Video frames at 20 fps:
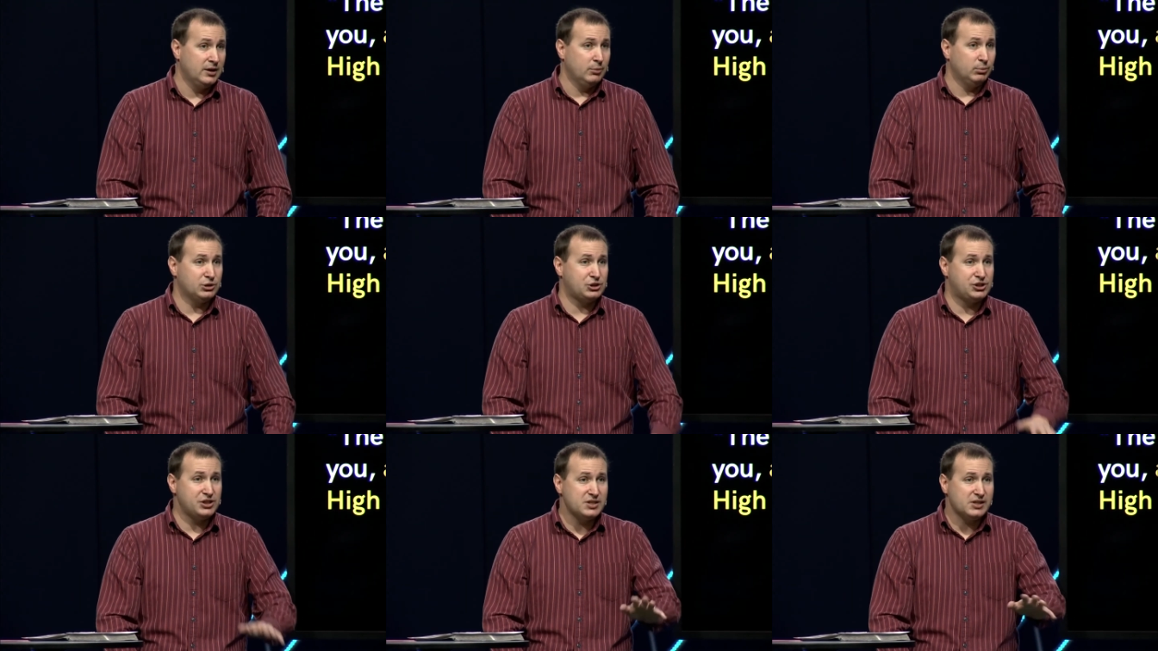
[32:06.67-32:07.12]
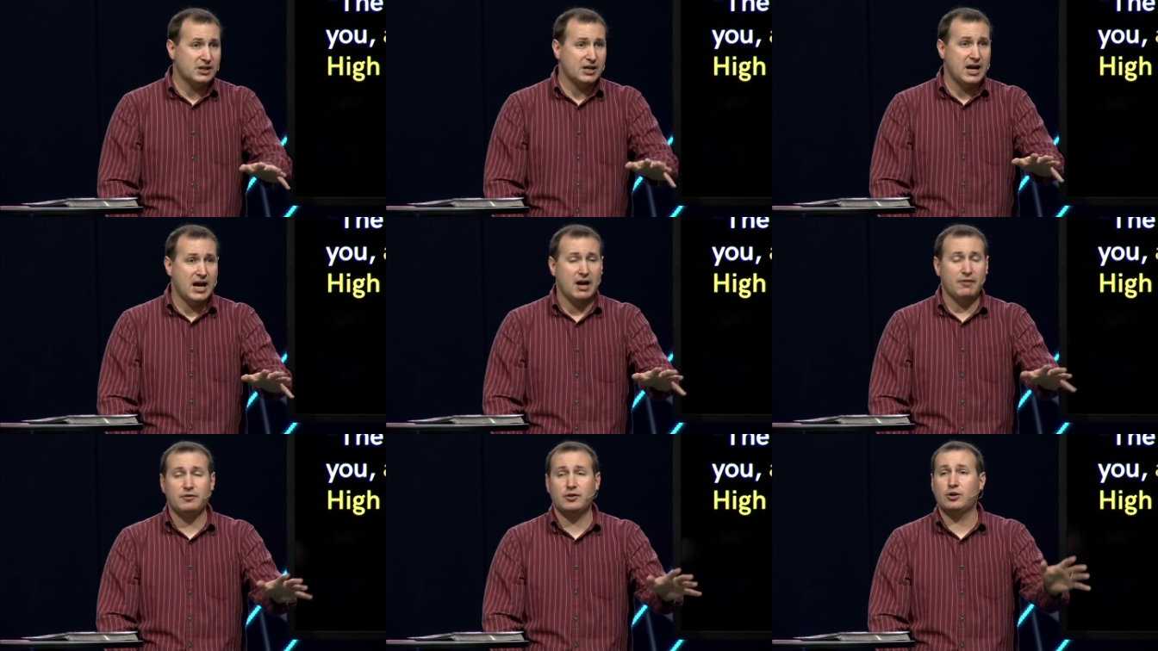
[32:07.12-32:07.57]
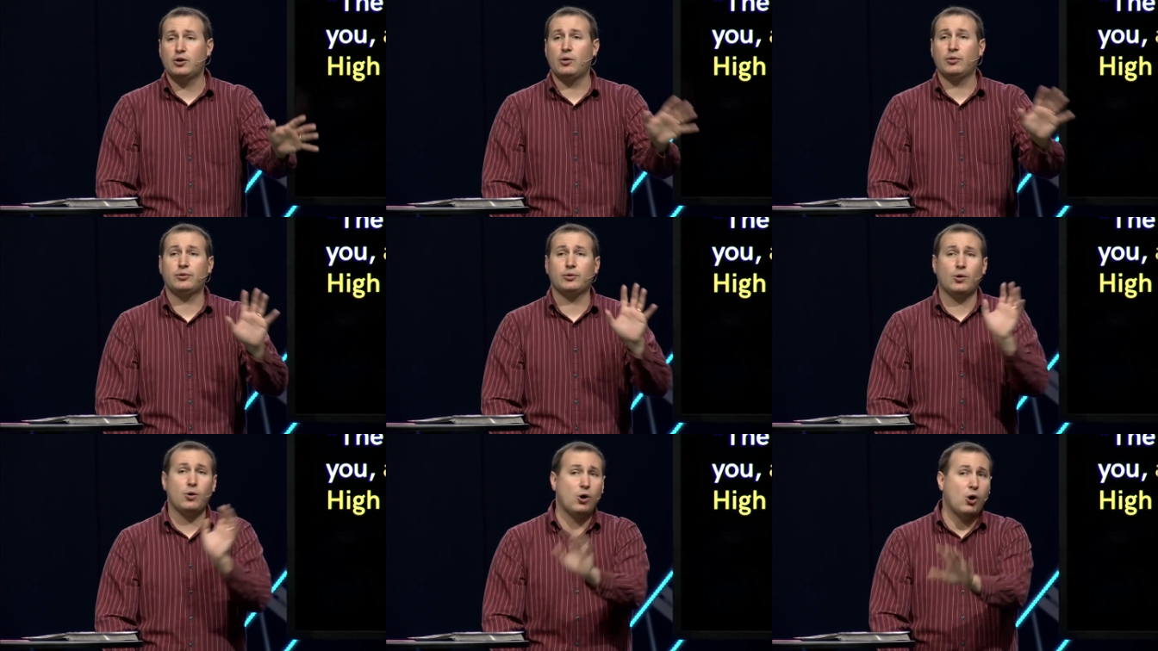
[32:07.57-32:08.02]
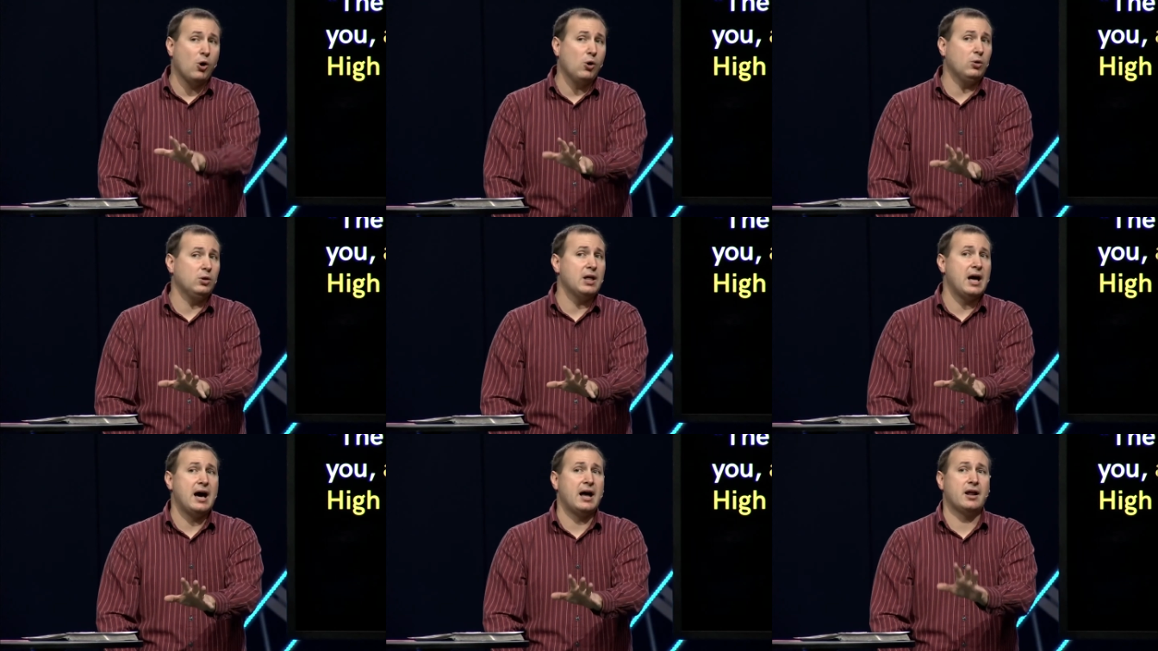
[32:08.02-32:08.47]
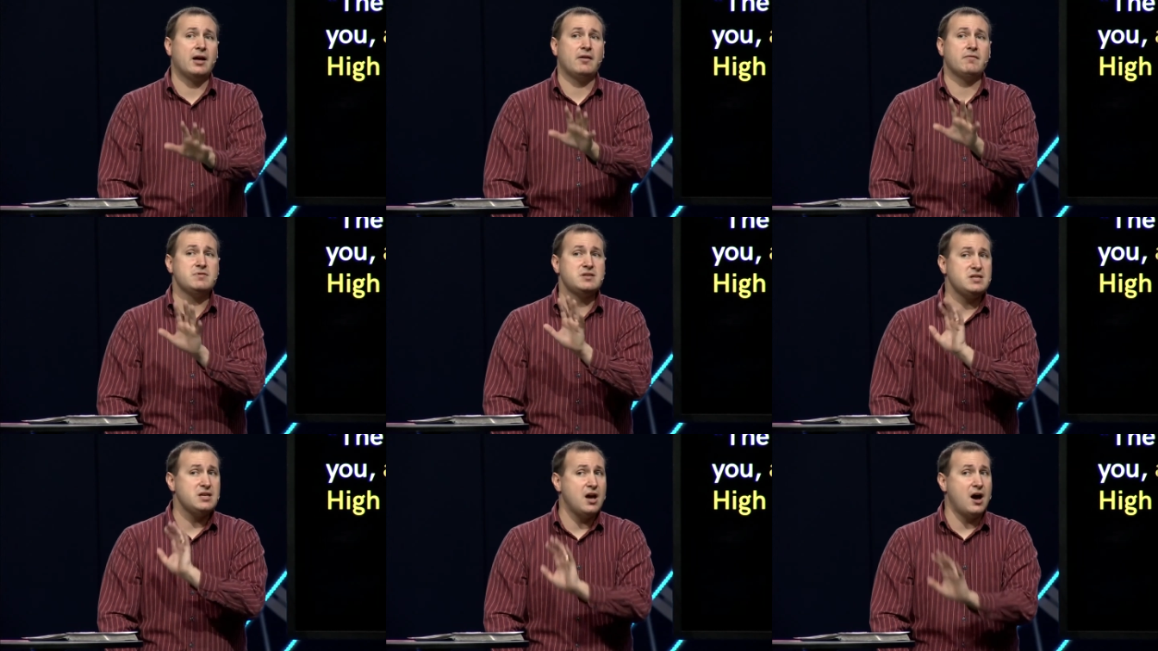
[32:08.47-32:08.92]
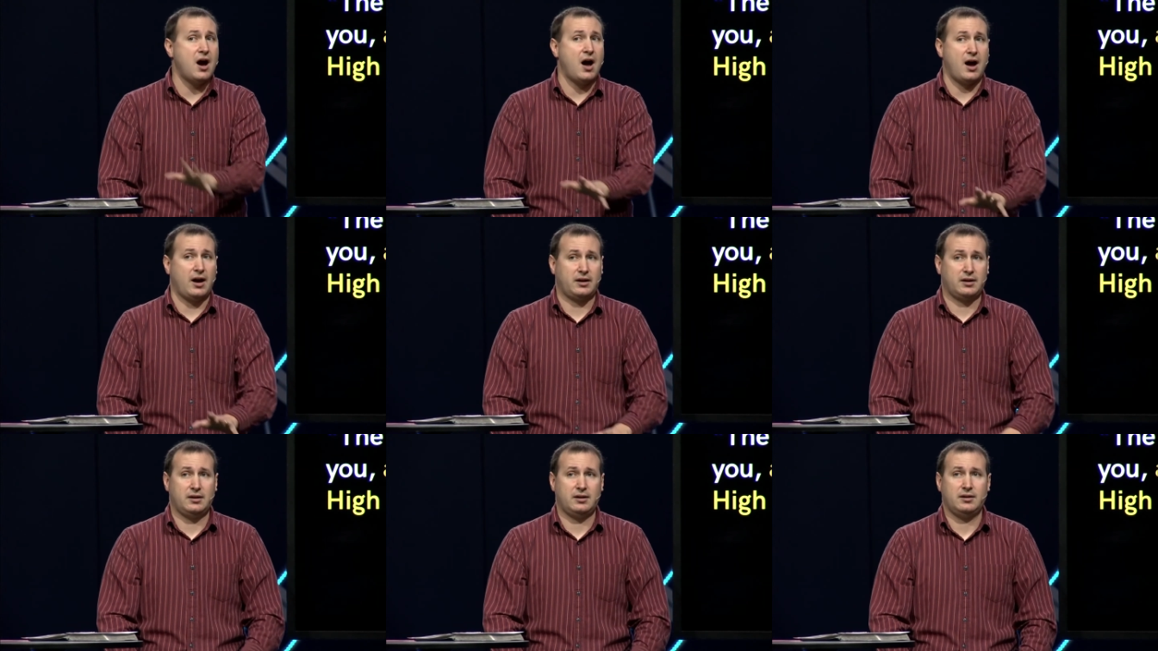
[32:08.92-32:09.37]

but she's going to have to go through a whole lot of yuck